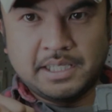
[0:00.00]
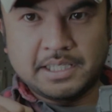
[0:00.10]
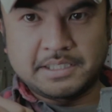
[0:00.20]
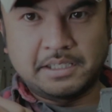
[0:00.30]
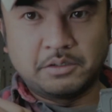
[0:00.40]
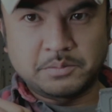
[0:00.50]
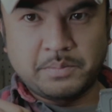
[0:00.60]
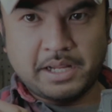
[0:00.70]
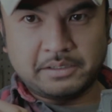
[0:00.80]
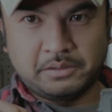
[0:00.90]
as it goes
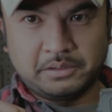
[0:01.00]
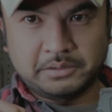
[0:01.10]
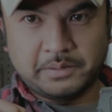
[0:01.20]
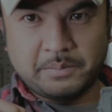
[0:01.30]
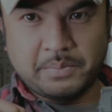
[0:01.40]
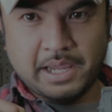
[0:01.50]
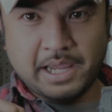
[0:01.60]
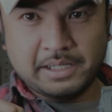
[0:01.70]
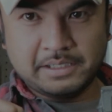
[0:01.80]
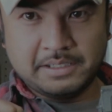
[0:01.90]
back all the way
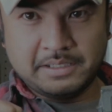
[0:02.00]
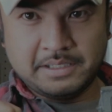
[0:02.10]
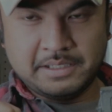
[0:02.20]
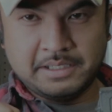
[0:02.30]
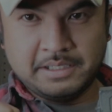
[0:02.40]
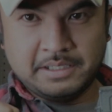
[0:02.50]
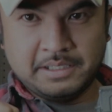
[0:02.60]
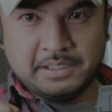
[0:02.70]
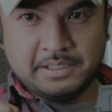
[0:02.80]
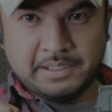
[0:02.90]
back.
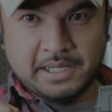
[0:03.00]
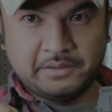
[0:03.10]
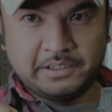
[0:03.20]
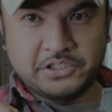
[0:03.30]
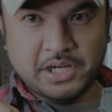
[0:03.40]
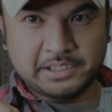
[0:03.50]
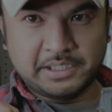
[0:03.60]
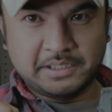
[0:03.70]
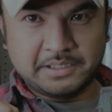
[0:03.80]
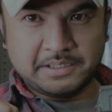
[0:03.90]
Now
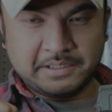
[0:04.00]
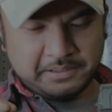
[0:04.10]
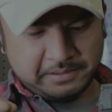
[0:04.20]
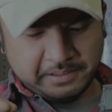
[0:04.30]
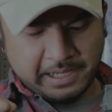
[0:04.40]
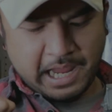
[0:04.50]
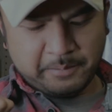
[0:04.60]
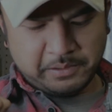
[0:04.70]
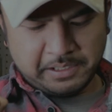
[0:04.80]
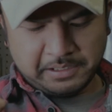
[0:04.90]
ejecting is
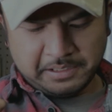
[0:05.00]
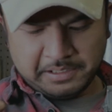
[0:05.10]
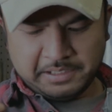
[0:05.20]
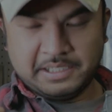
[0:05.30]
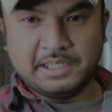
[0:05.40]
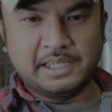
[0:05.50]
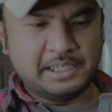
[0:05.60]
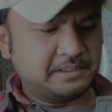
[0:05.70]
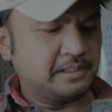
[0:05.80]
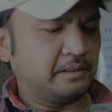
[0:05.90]
happening,
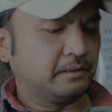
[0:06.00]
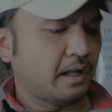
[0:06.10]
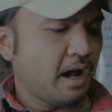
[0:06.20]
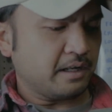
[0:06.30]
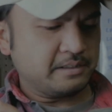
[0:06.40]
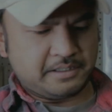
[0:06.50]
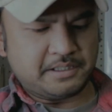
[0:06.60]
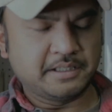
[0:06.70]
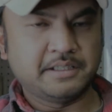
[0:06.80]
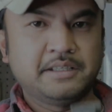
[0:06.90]
and as it locks,